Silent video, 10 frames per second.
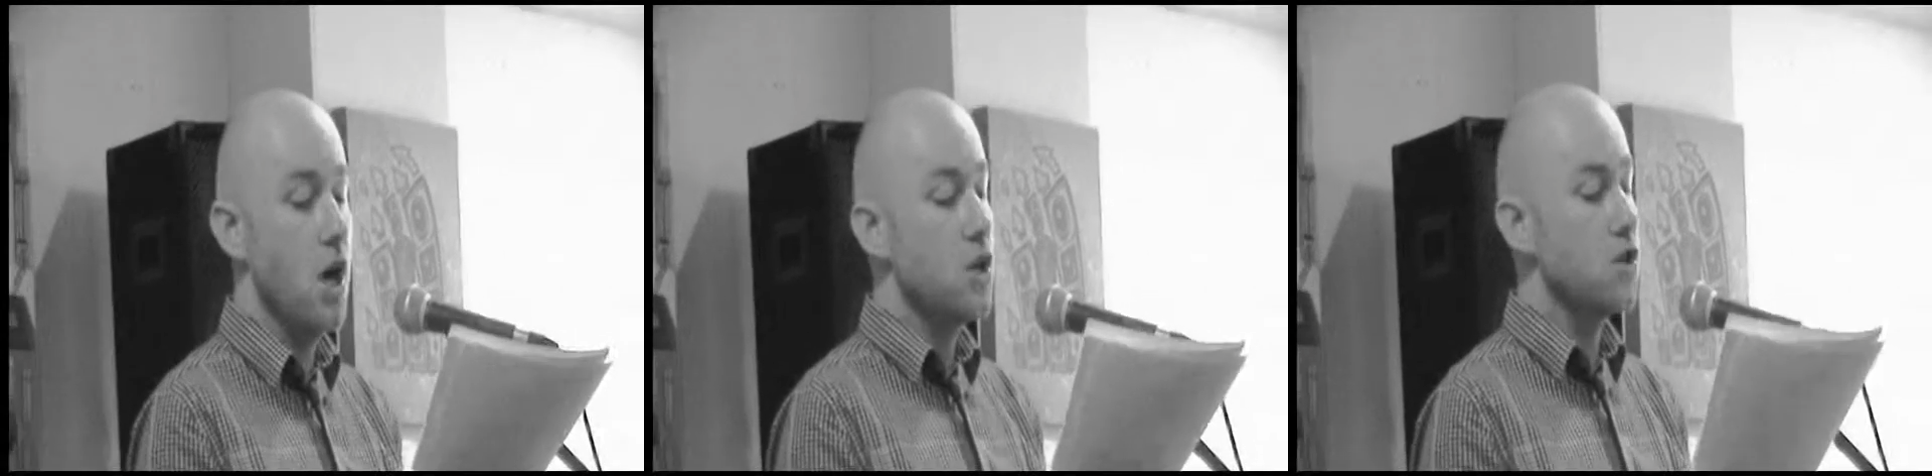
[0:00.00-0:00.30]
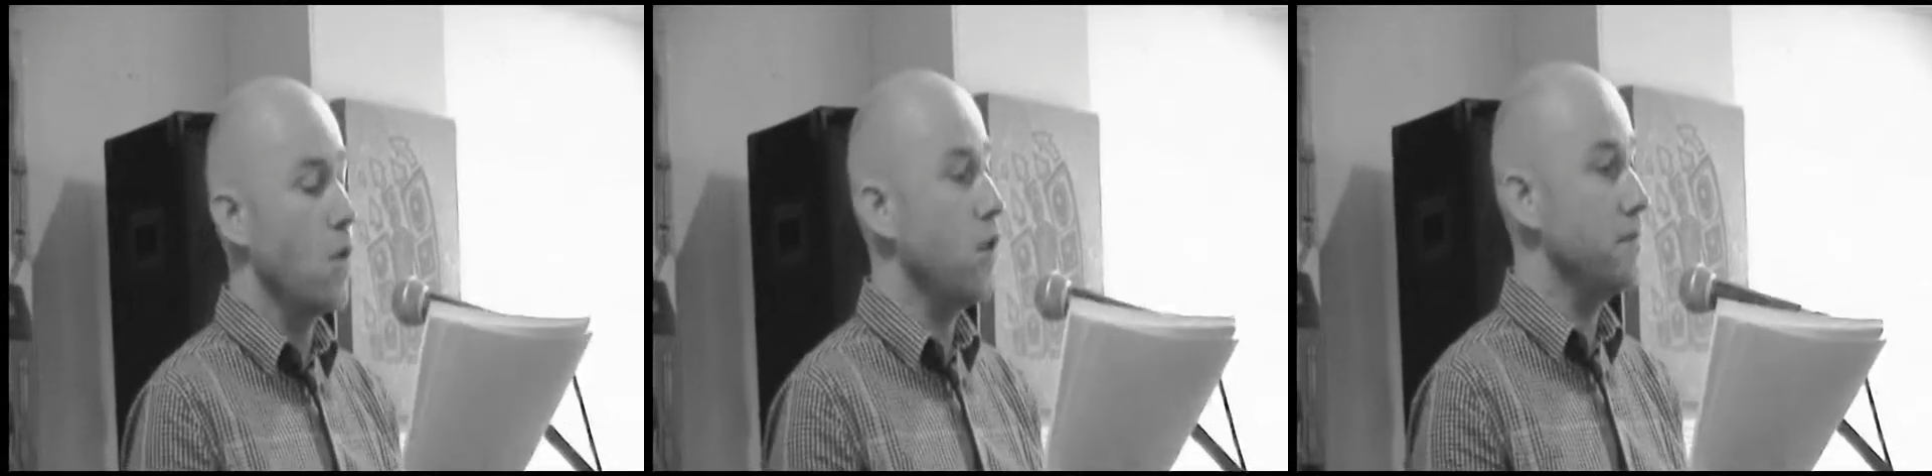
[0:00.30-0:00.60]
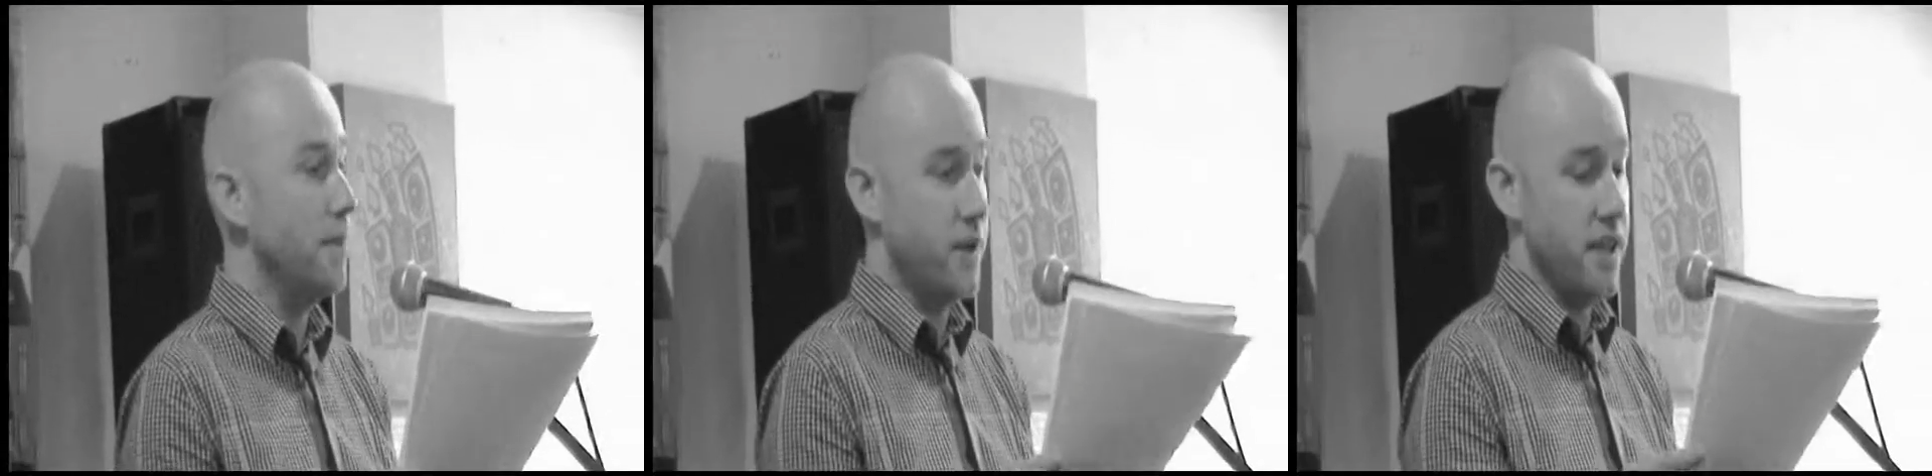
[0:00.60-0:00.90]
swallowed
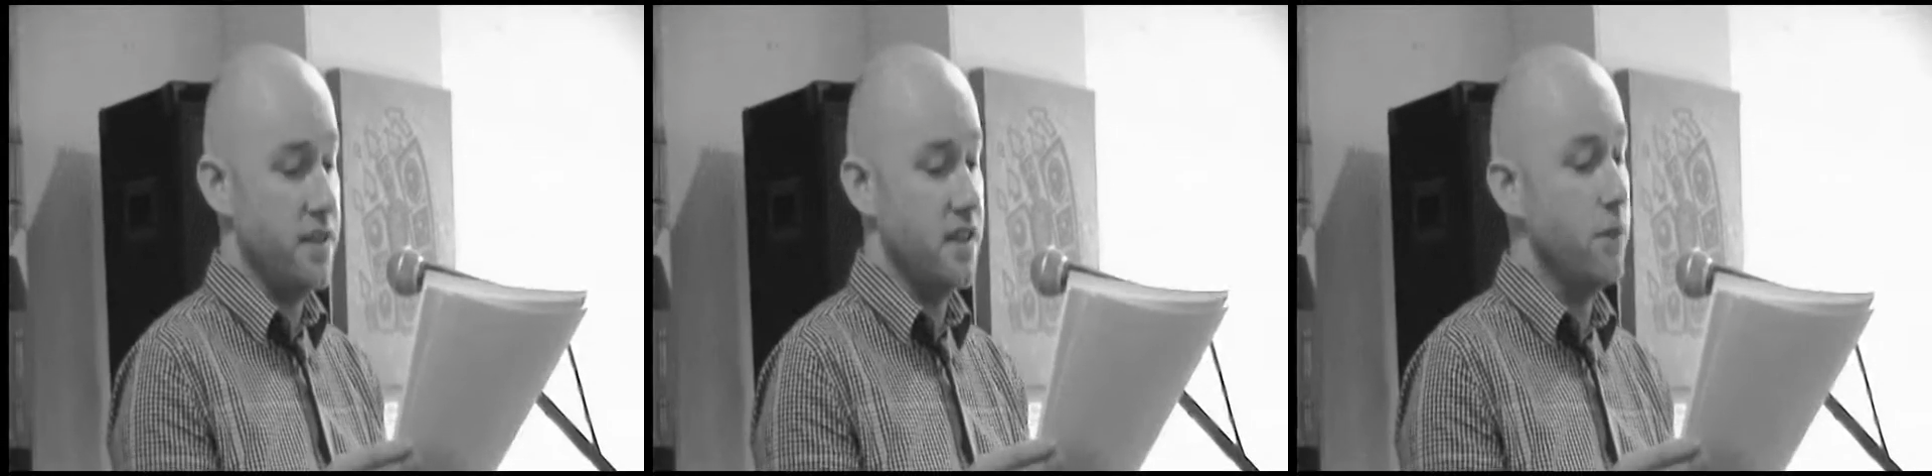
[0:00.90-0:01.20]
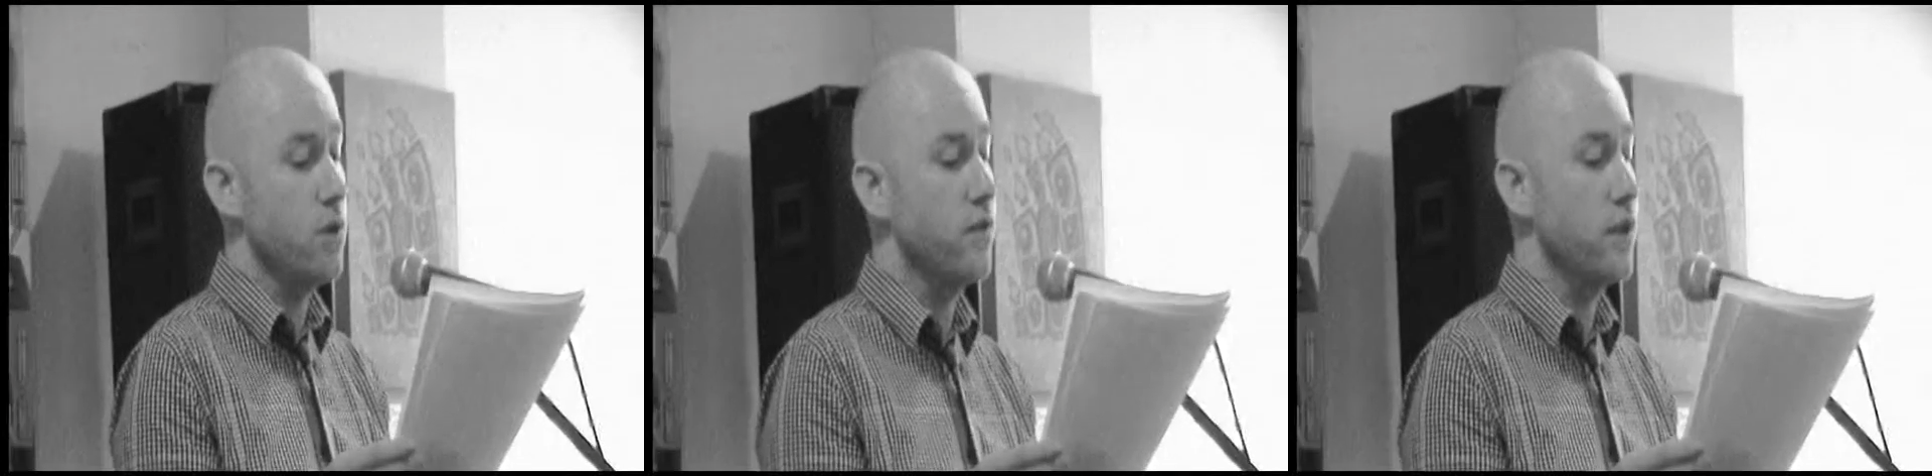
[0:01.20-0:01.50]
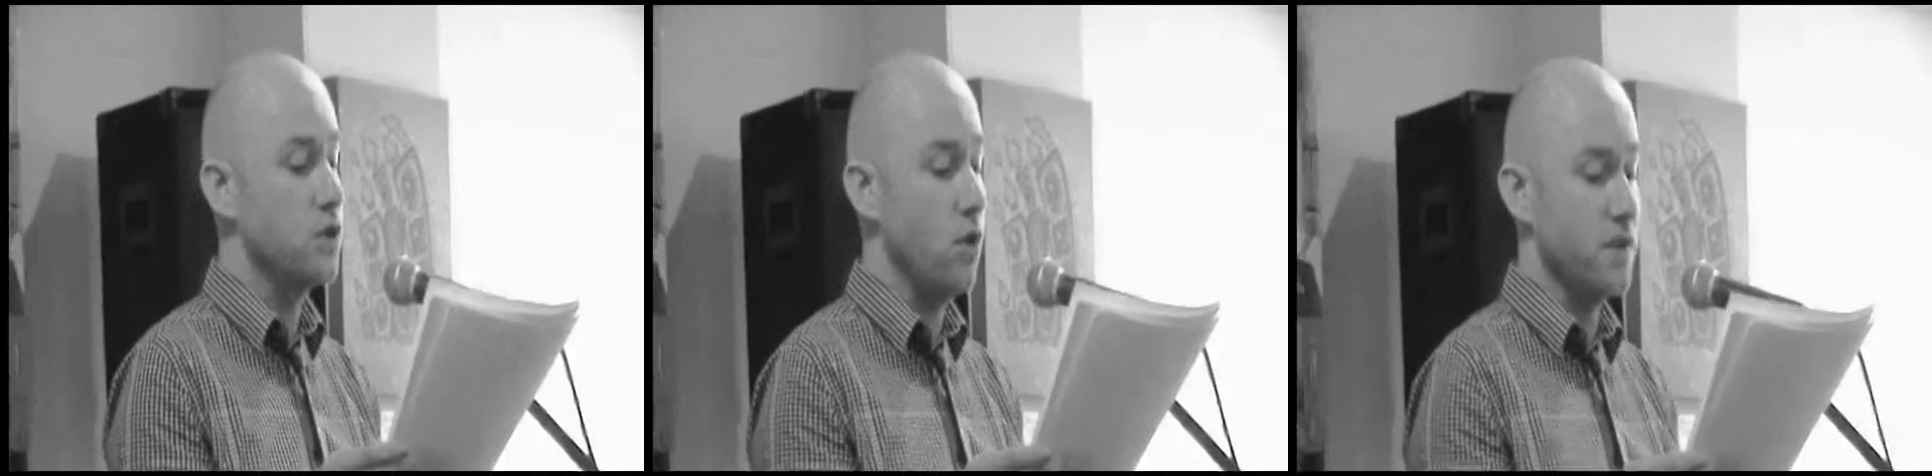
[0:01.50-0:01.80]
my pride and a mouthful
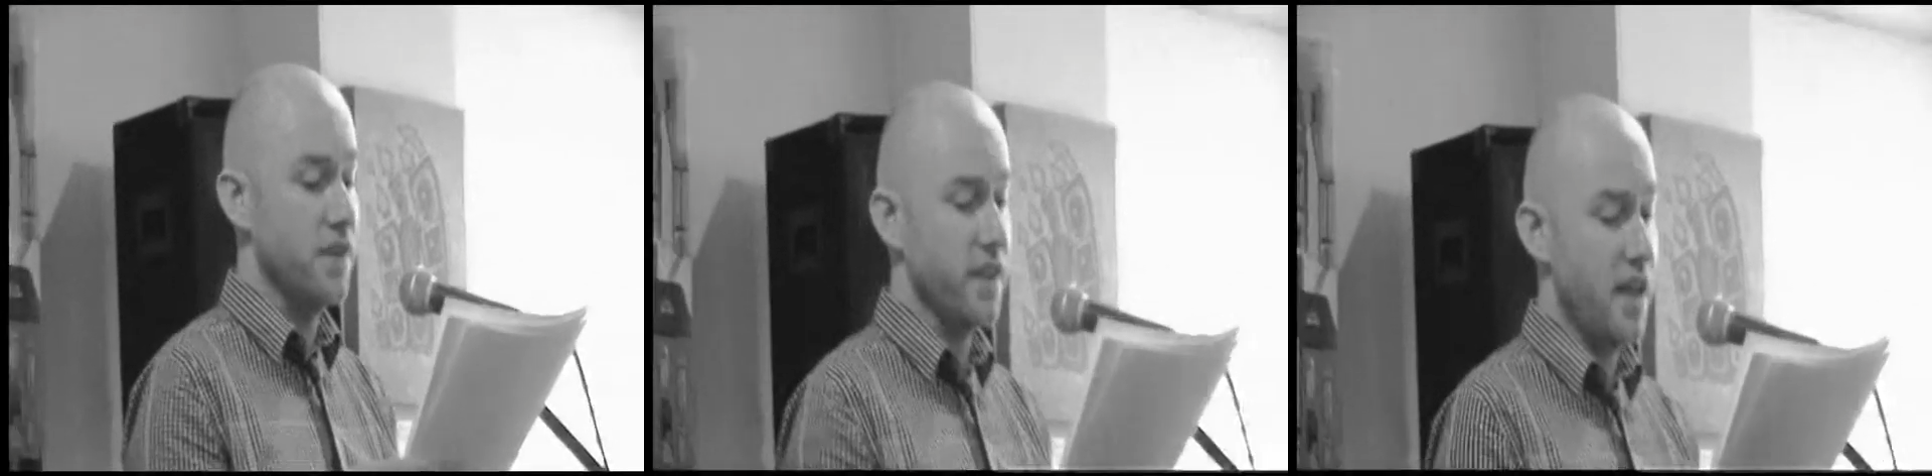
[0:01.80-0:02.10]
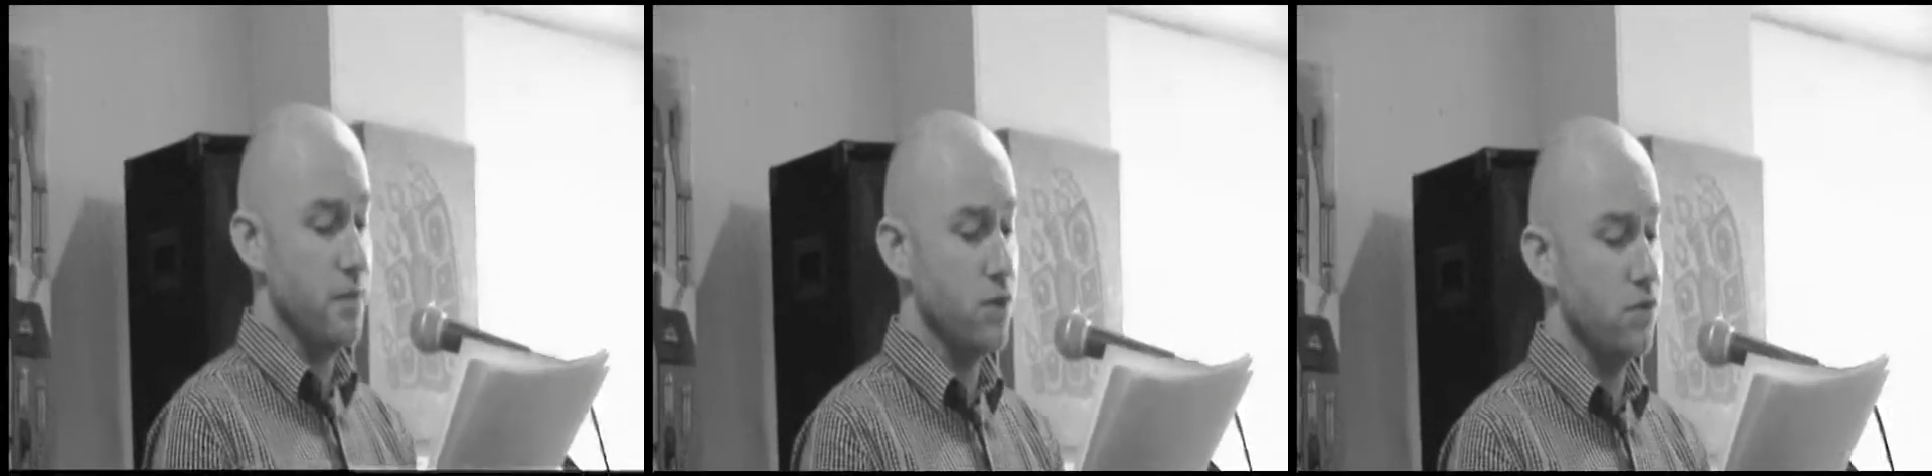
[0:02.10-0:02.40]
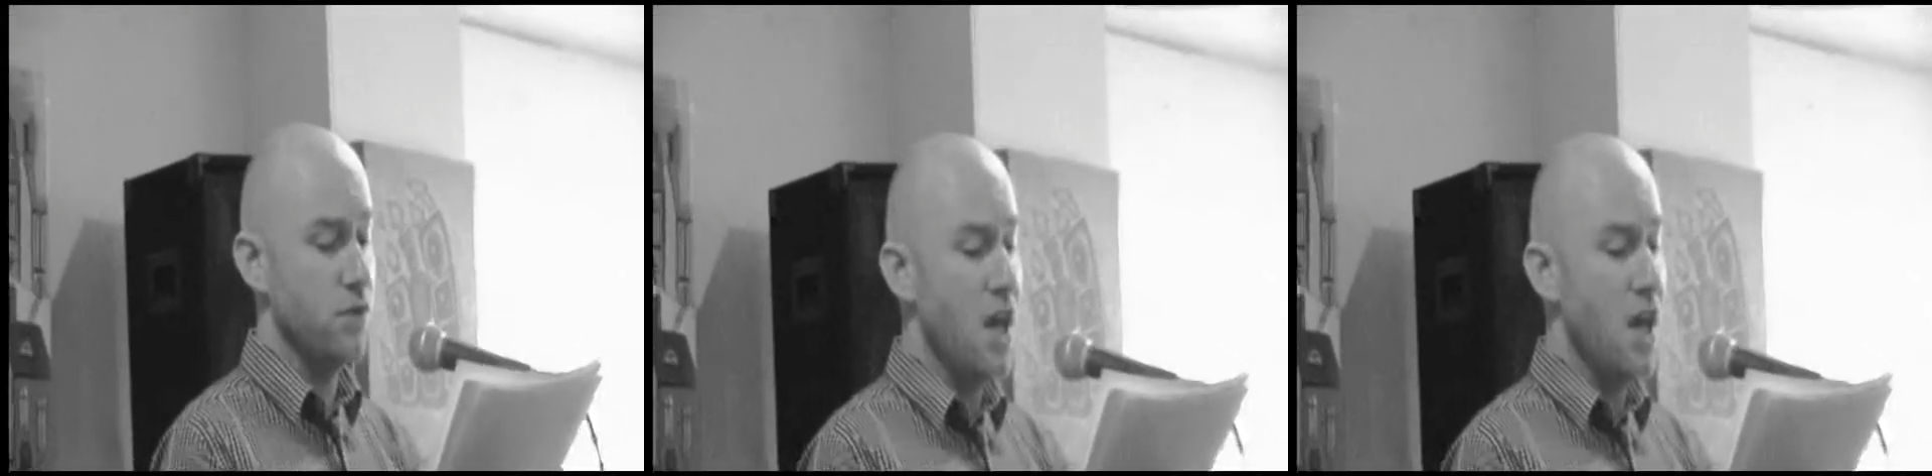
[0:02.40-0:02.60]
of toxic chemicals,